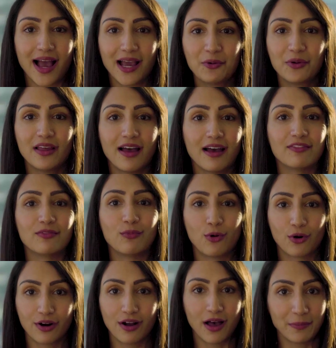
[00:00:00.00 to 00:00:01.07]
I will have
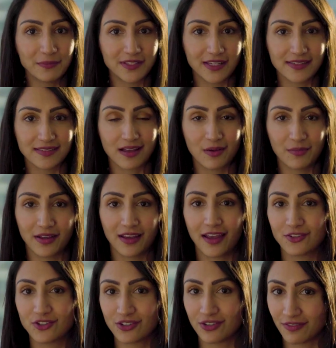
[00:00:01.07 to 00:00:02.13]
more updates coming
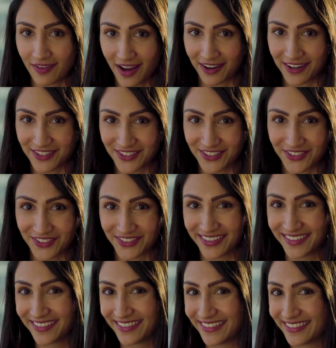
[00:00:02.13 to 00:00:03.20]
at you very
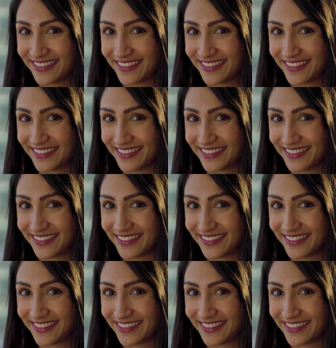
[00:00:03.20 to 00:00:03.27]
soon.